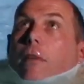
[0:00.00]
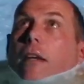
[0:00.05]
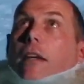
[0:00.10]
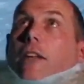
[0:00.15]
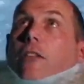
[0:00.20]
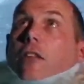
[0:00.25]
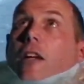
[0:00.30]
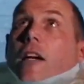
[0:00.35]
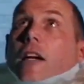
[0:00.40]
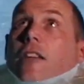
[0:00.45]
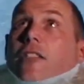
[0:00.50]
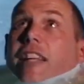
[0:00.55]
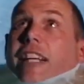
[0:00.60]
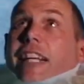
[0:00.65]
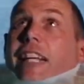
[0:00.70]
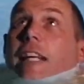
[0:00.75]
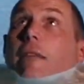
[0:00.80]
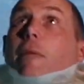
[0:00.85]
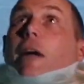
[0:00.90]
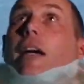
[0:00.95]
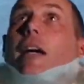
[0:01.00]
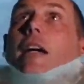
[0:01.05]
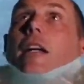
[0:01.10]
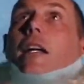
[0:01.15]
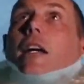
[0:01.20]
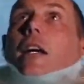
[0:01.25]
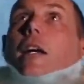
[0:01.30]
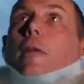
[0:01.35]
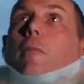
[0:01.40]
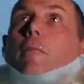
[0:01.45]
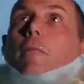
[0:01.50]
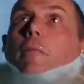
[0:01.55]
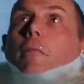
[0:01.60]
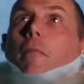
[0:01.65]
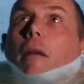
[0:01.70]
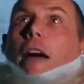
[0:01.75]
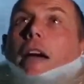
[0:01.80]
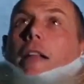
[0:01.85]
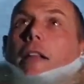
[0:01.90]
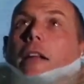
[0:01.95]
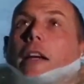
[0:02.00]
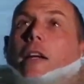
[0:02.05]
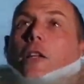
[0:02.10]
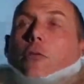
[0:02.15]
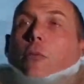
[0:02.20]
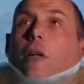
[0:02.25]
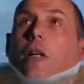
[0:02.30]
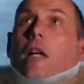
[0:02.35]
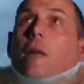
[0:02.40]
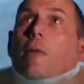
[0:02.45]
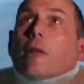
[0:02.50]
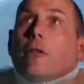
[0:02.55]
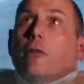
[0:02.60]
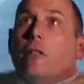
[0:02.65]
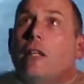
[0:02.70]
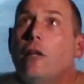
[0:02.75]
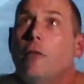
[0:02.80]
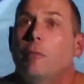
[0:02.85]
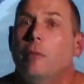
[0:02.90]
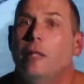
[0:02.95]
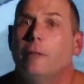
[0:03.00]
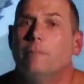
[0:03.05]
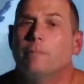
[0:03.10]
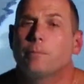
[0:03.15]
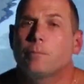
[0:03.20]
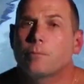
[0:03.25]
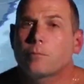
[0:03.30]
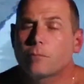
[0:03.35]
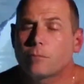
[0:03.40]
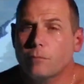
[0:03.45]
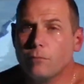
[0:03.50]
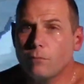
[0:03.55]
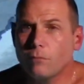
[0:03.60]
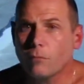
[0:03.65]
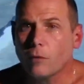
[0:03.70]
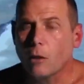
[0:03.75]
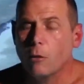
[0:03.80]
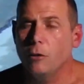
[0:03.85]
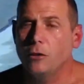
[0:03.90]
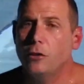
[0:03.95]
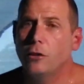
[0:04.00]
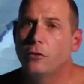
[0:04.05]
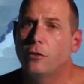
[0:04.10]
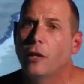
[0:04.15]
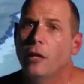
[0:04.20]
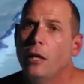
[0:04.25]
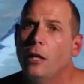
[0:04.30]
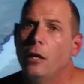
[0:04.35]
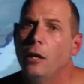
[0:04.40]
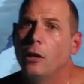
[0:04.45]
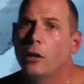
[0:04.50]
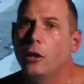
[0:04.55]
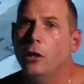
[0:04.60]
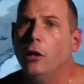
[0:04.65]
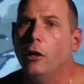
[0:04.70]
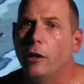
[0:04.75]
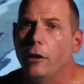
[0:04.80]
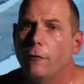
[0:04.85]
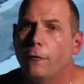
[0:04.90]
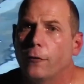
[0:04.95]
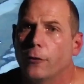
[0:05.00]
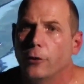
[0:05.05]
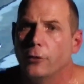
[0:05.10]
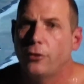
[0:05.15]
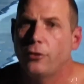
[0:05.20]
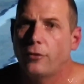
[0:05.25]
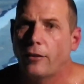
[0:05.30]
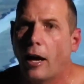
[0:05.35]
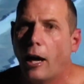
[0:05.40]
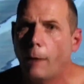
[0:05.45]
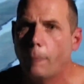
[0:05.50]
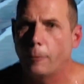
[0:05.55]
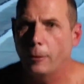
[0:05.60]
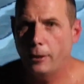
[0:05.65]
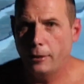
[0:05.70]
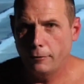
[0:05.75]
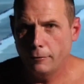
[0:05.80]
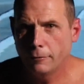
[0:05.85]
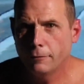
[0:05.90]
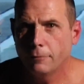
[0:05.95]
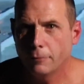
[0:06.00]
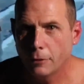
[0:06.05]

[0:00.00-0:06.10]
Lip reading: as long as I keep my head up, my legs will come underneath me, which is good for stopping,